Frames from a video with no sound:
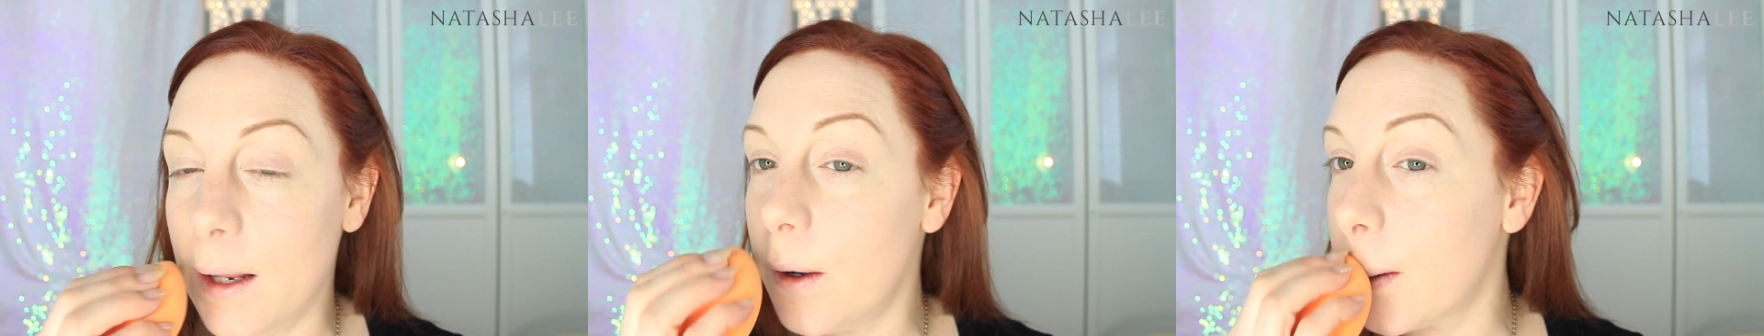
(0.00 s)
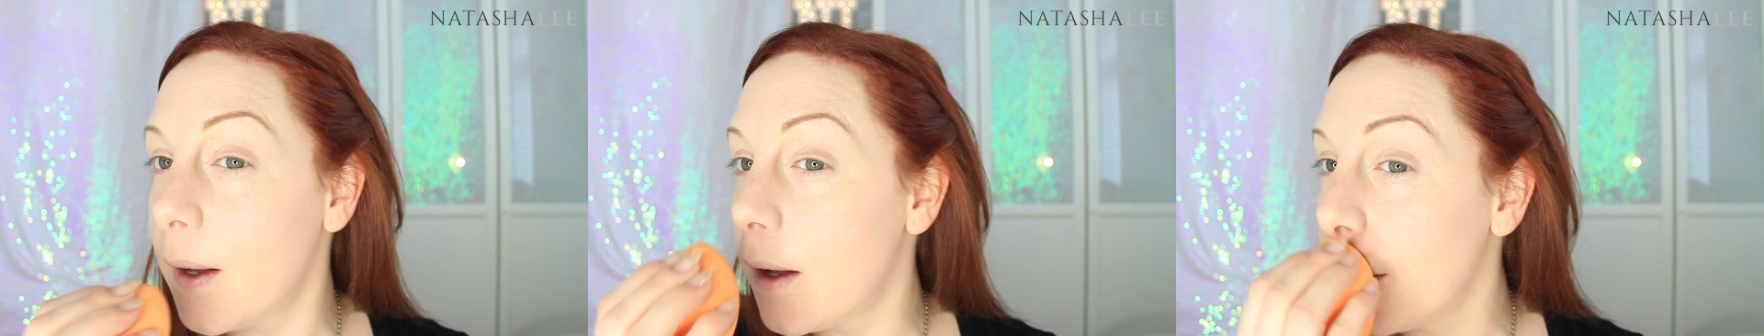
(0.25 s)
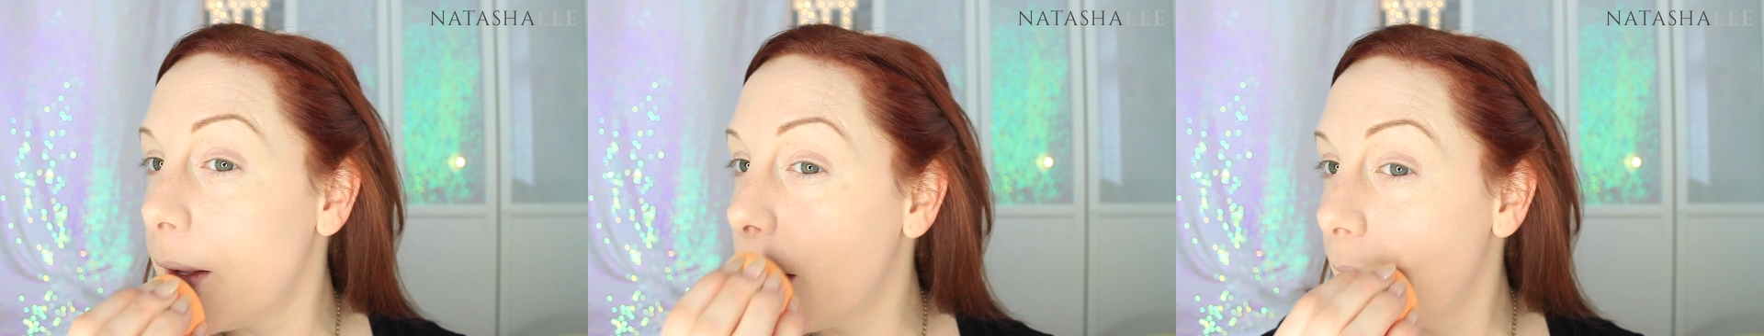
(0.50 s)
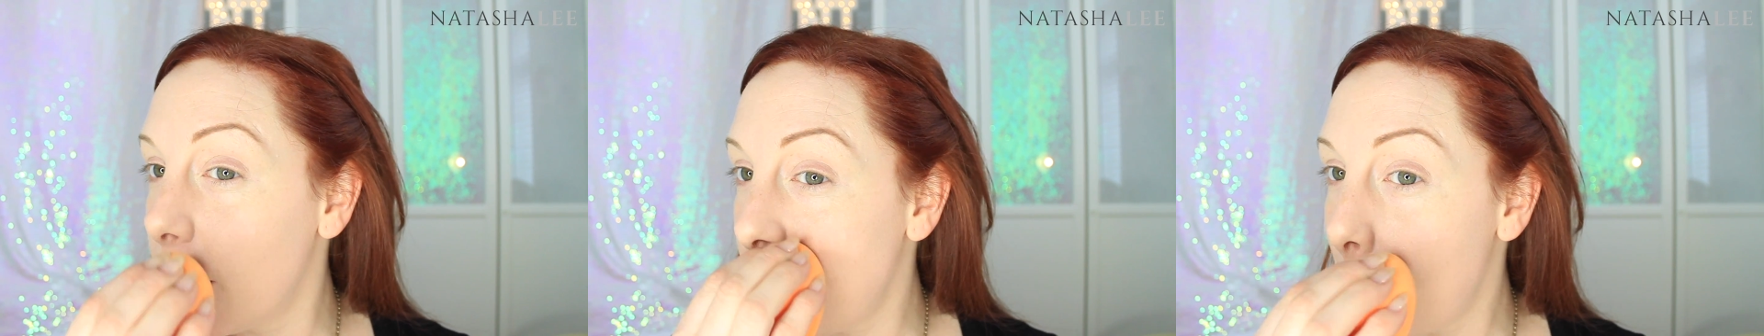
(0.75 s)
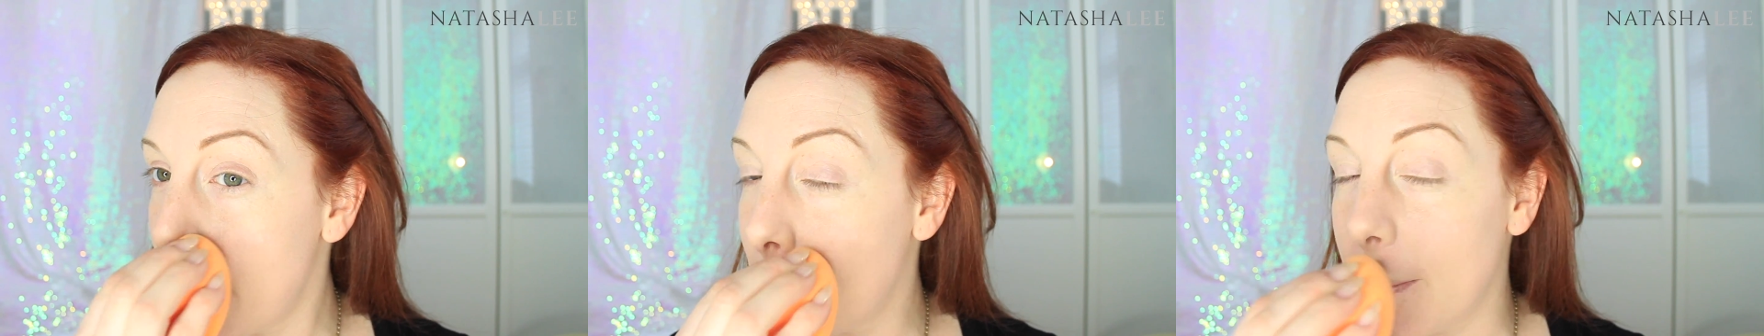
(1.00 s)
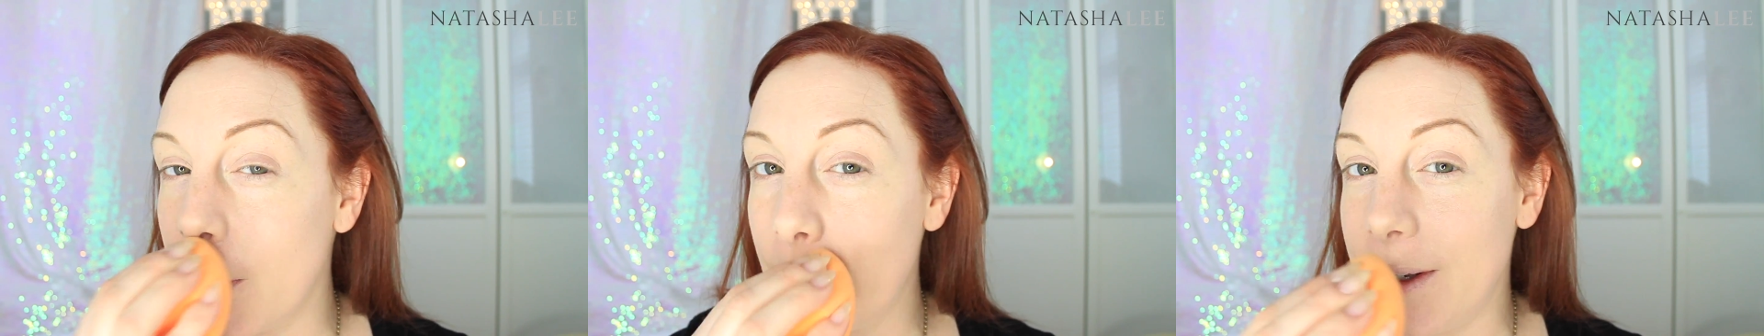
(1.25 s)
look,
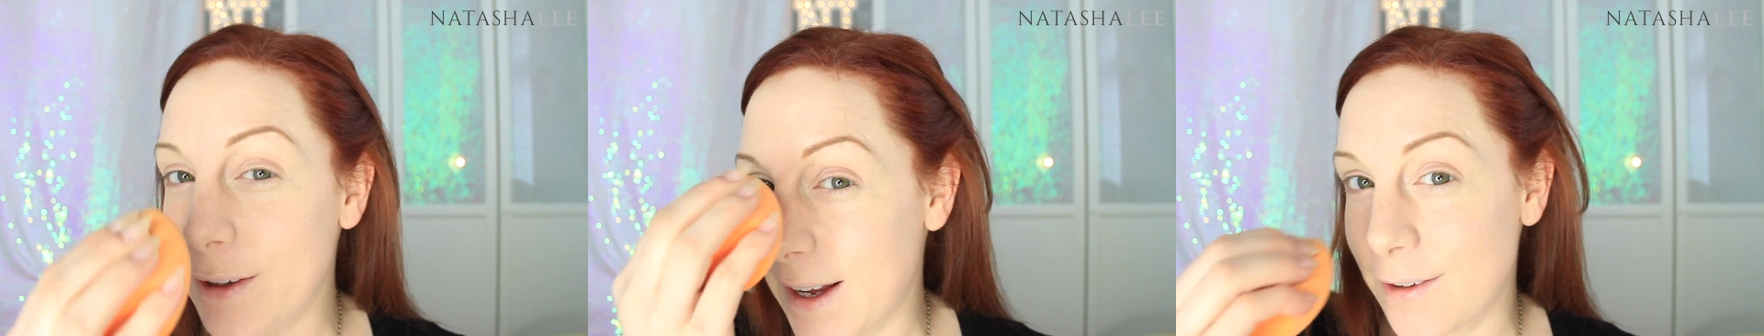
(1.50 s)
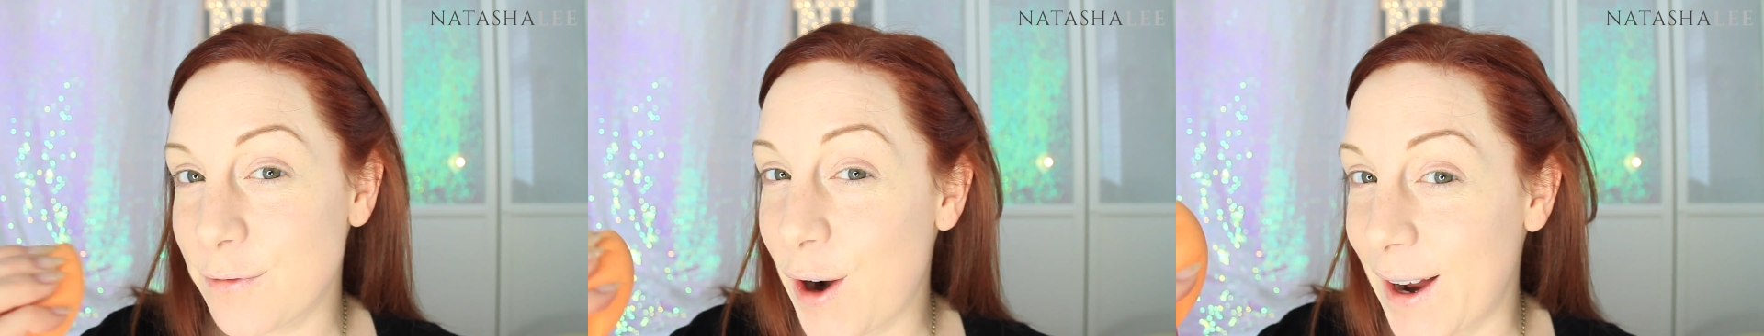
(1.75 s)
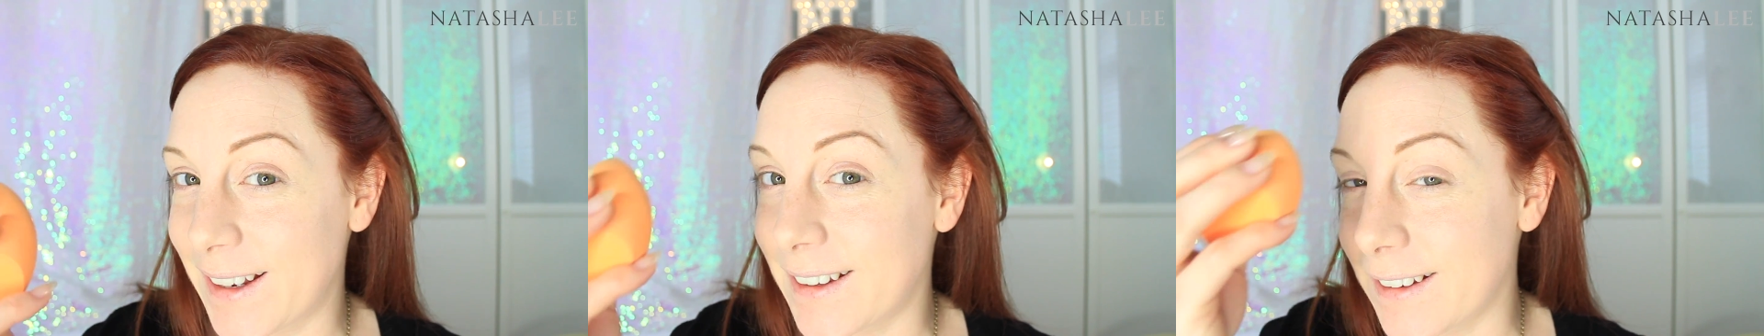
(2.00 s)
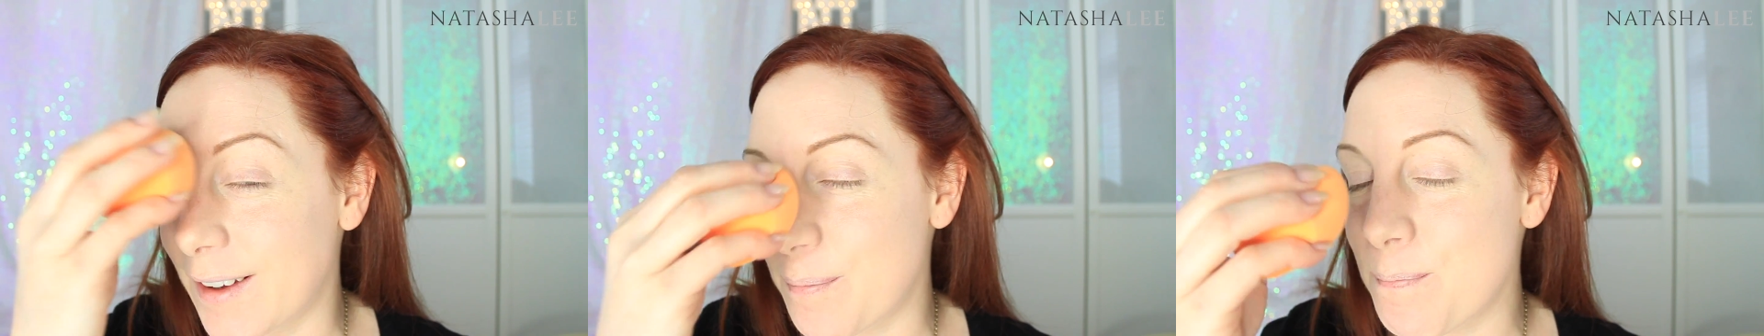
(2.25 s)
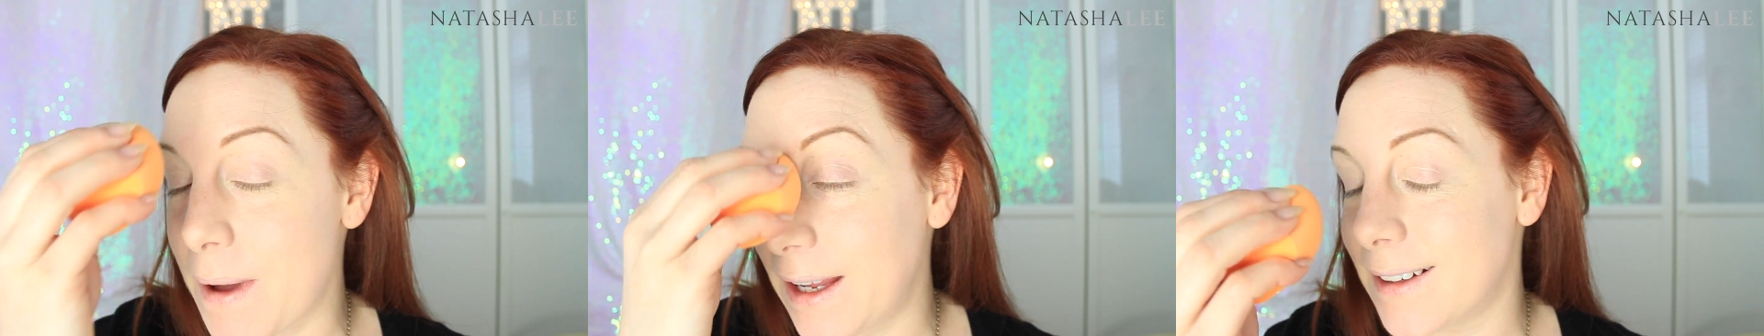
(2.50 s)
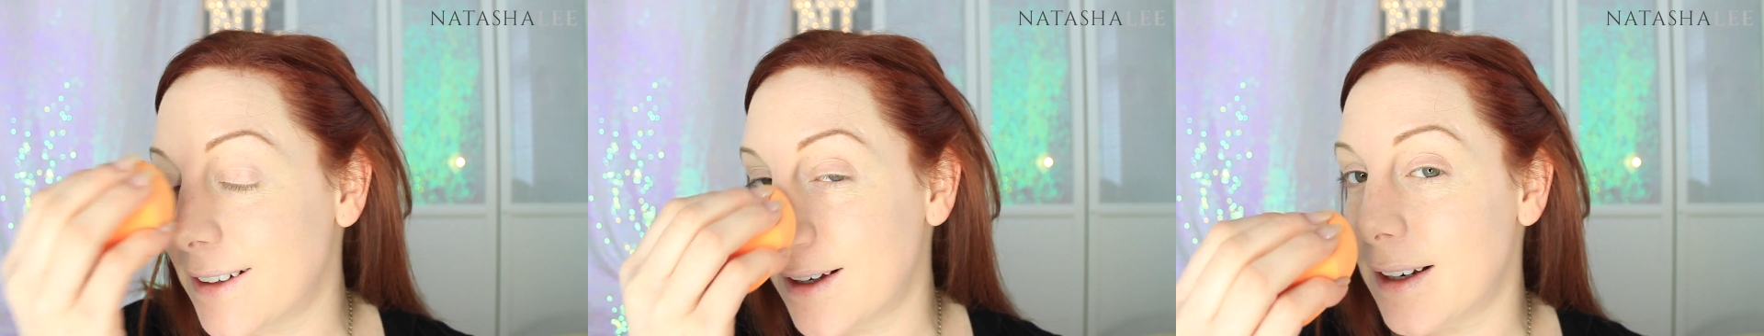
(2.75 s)
but when you get it right it's
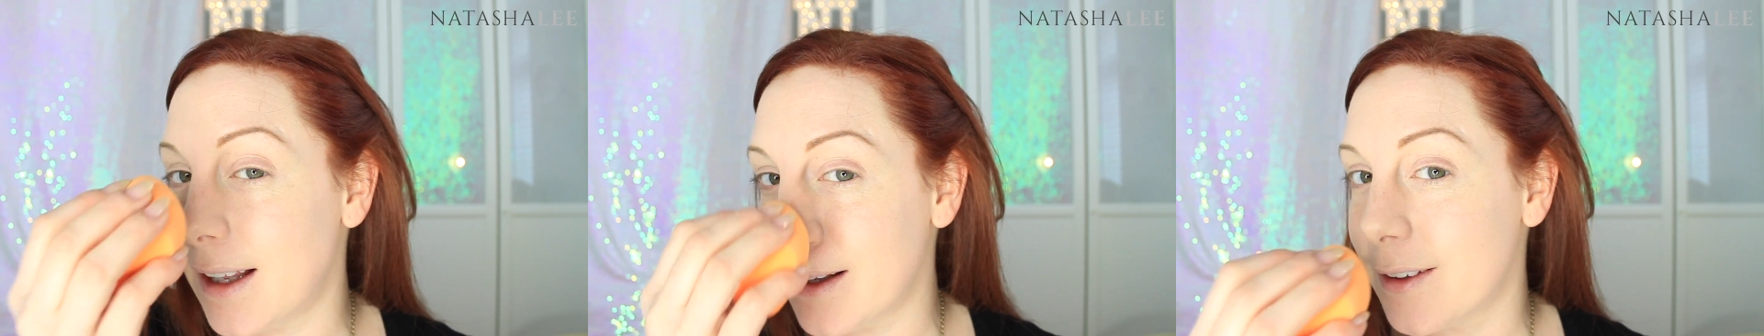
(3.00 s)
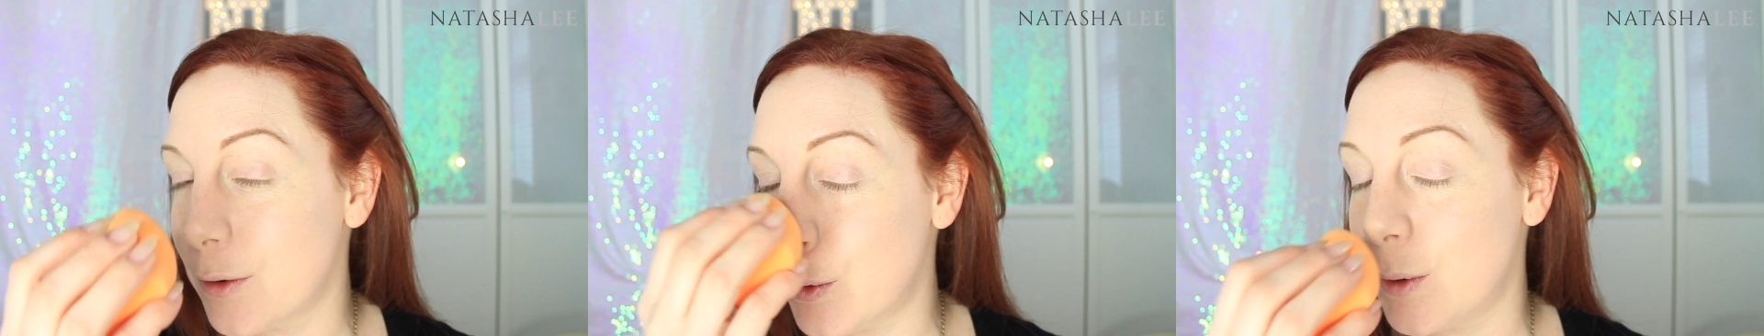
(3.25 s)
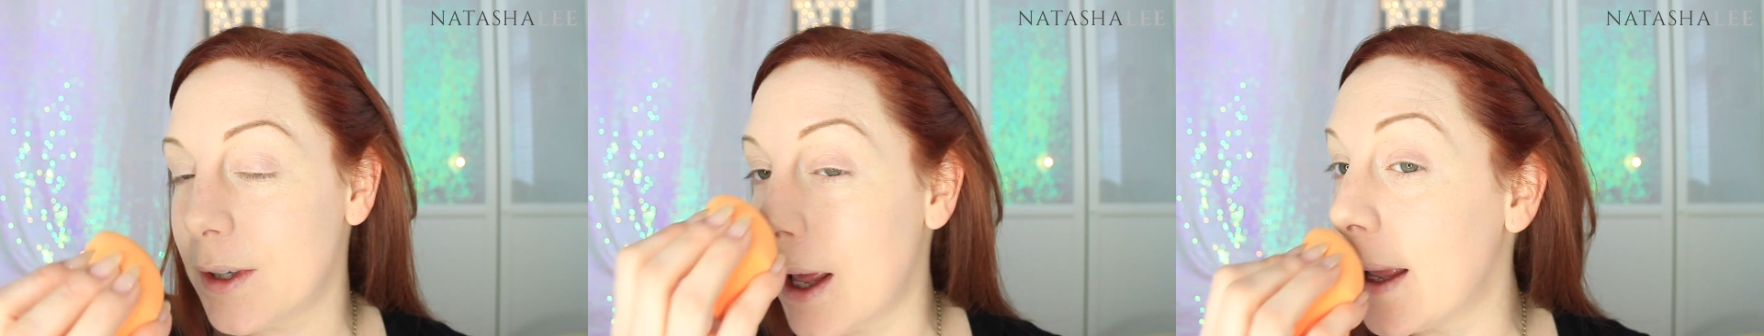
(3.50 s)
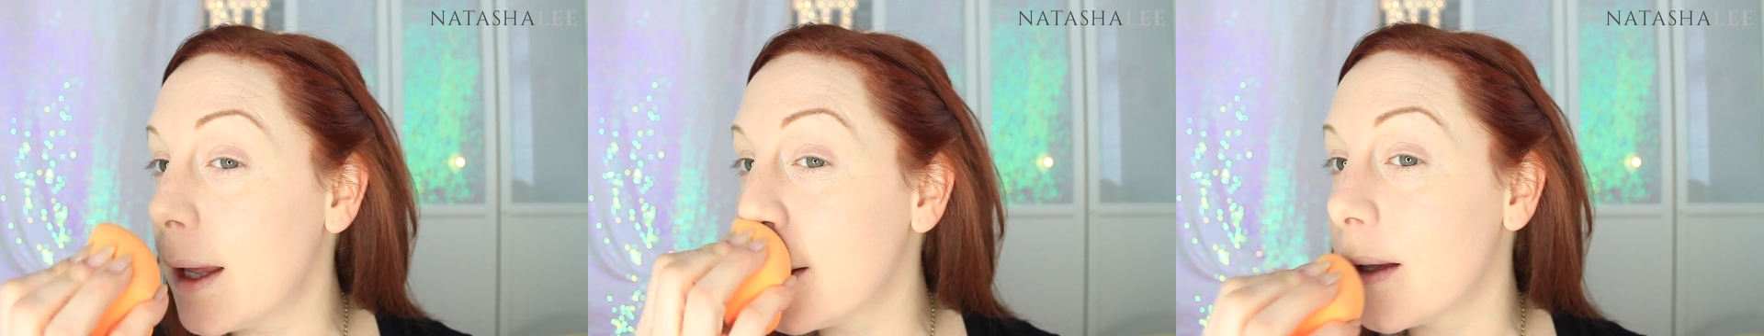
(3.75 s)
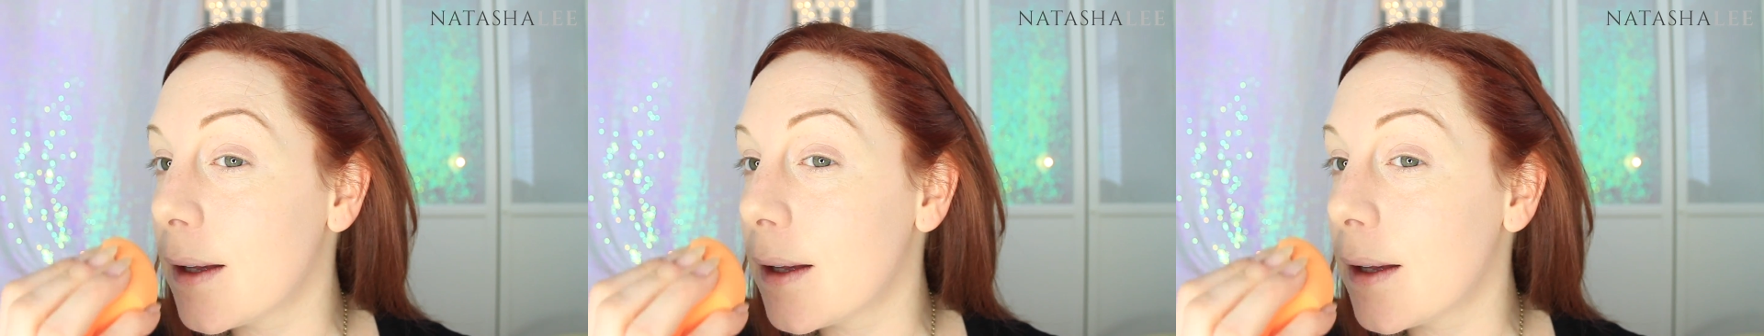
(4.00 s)
amazing and lasts all day.